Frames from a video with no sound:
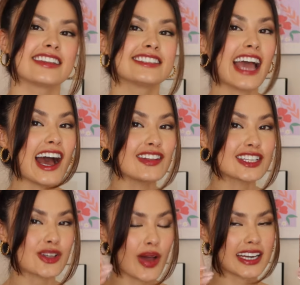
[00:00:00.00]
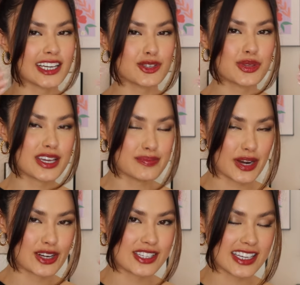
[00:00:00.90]
Now let's go ahead and get to the
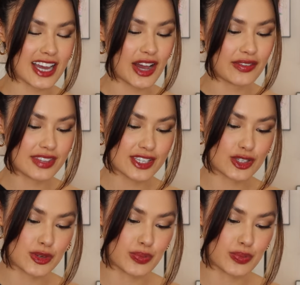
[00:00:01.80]
comparison of these two